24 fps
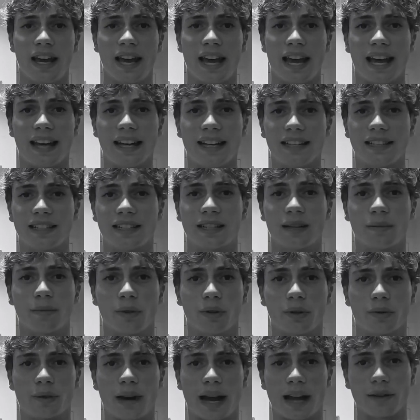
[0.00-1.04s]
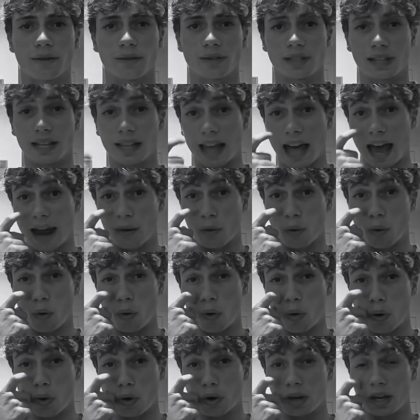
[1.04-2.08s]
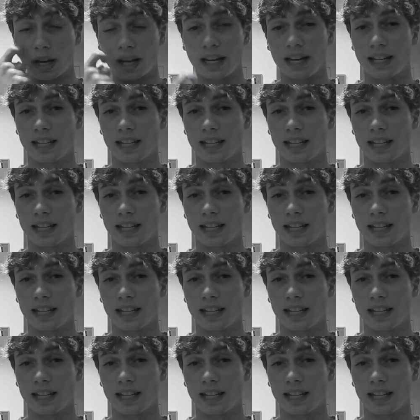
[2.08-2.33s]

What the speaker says: it is similar rails to that, or